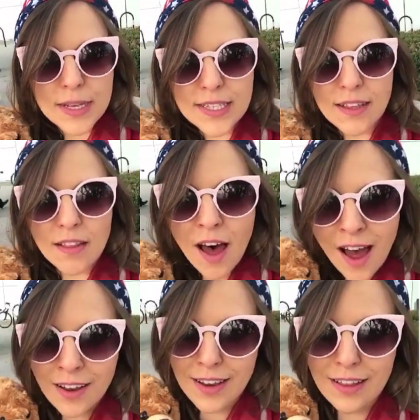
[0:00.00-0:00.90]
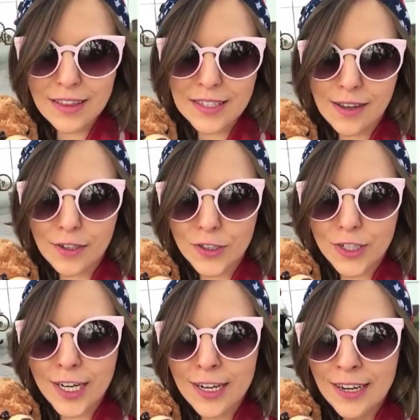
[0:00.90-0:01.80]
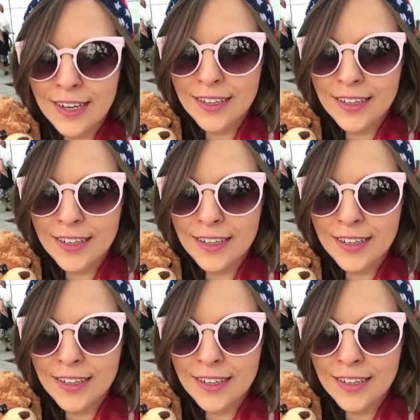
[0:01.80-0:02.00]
means a lot in this country.